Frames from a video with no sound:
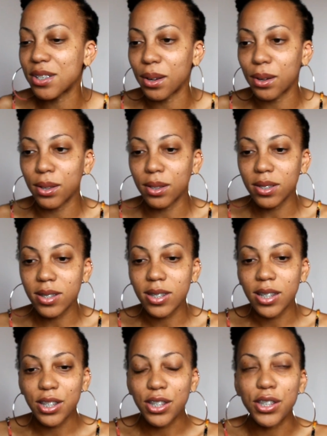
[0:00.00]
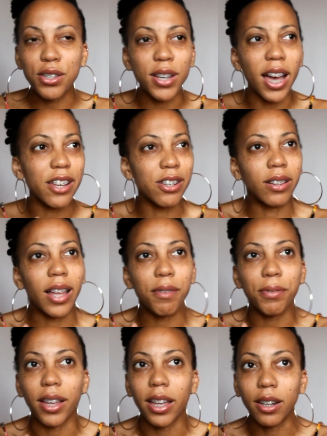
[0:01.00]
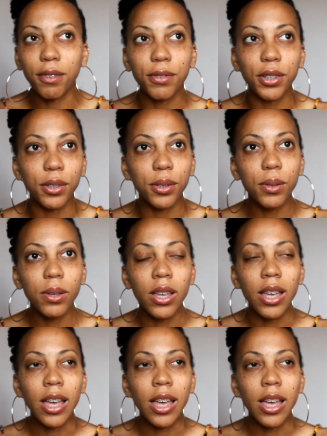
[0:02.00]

old. You got your life ahead of you.